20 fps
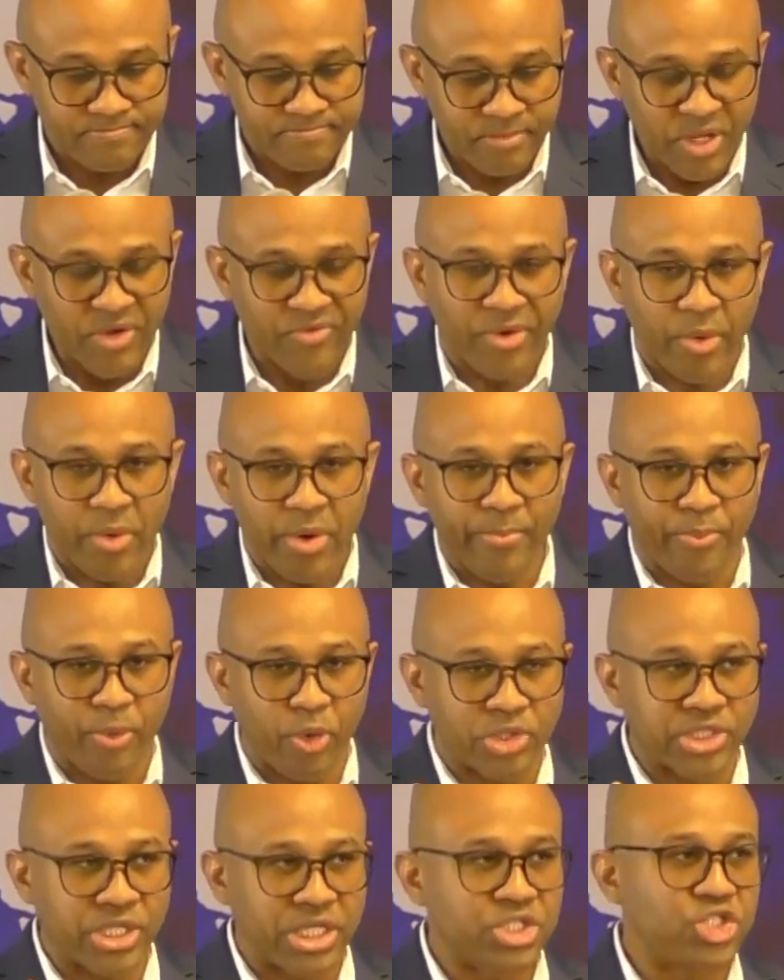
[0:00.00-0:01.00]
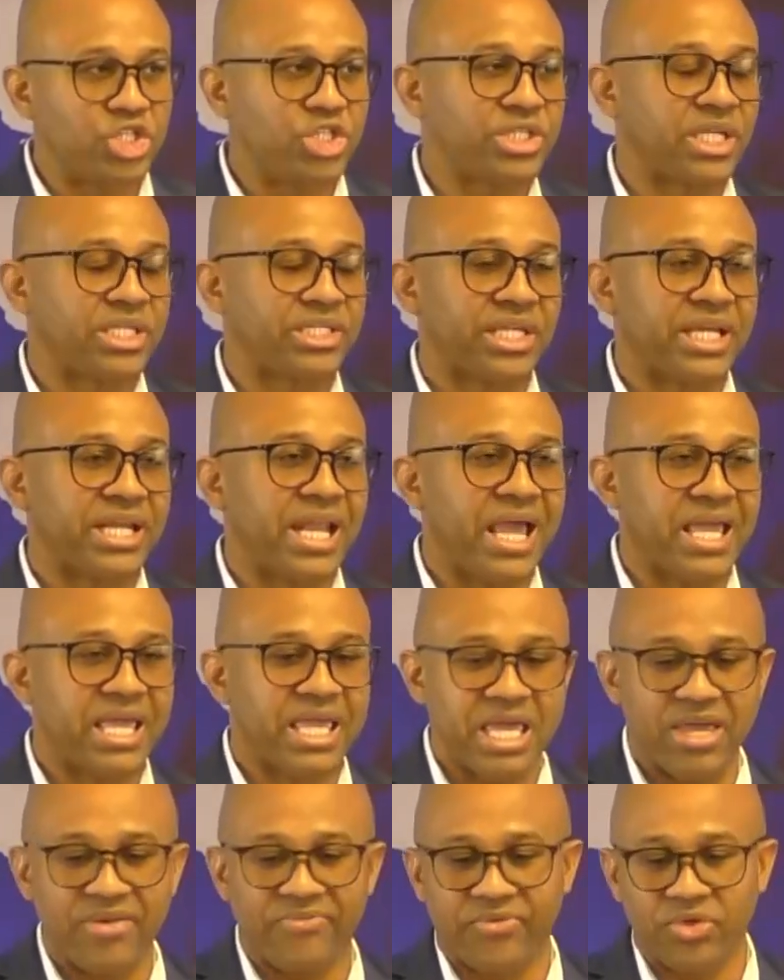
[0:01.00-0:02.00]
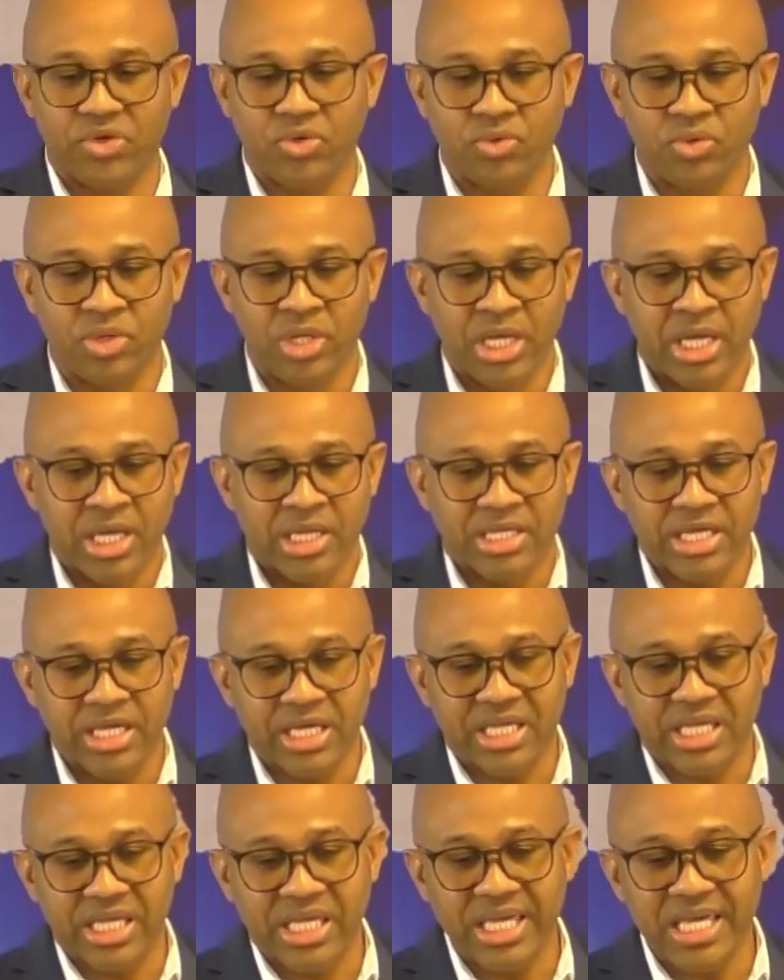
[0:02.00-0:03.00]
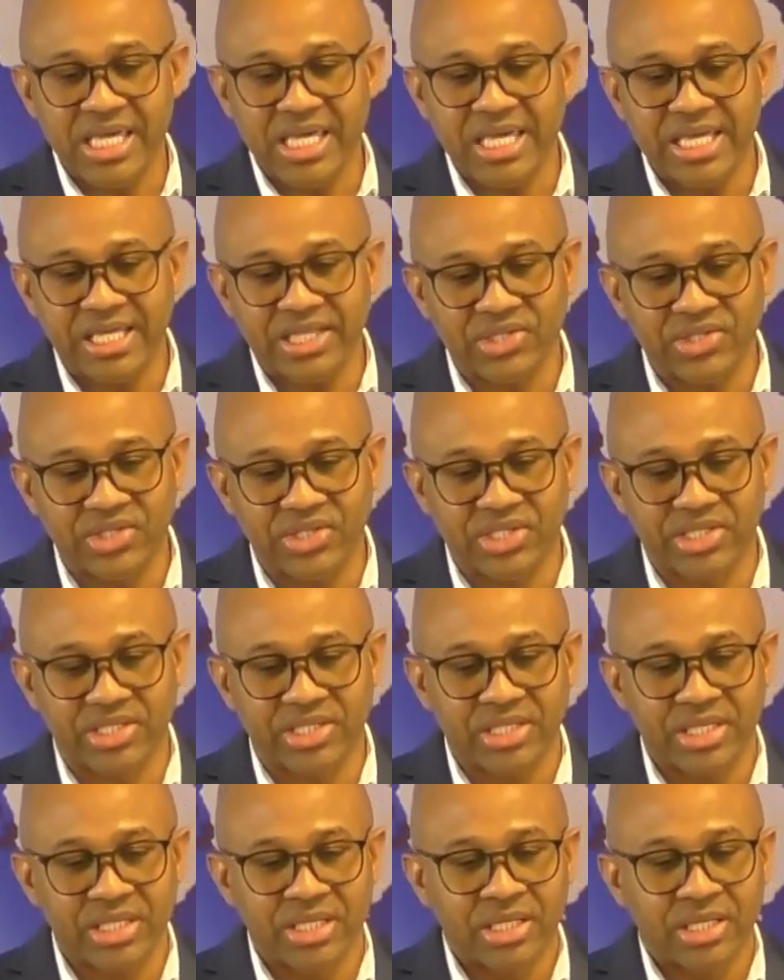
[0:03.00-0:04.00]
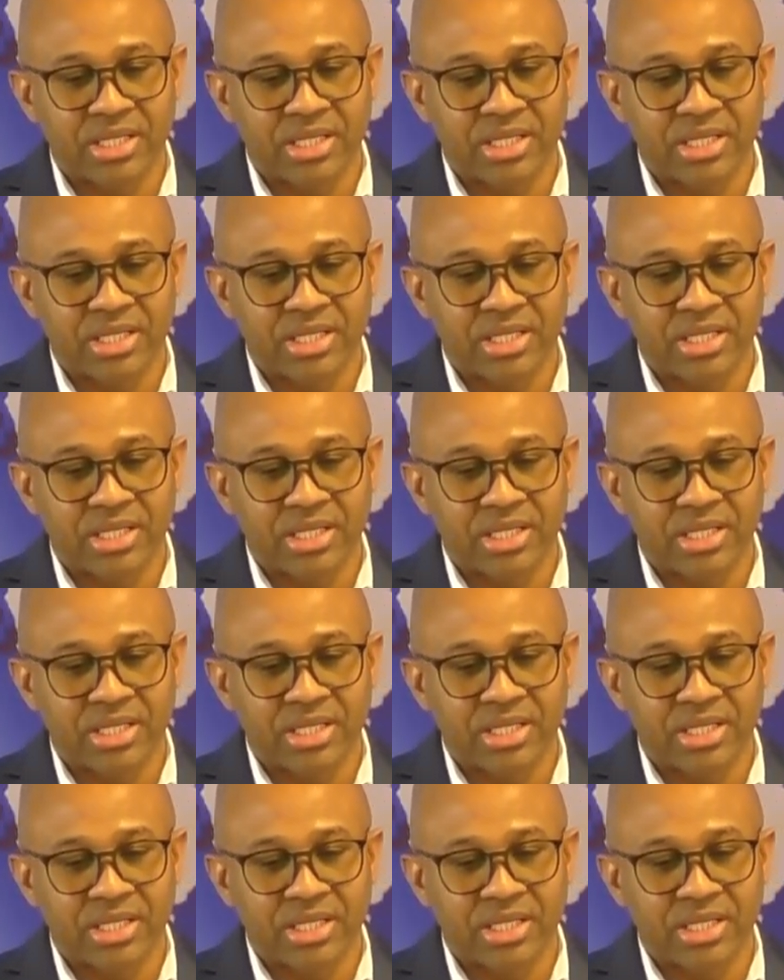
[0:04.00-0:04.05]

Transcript: Very important, Jesus said, I gave you the keys.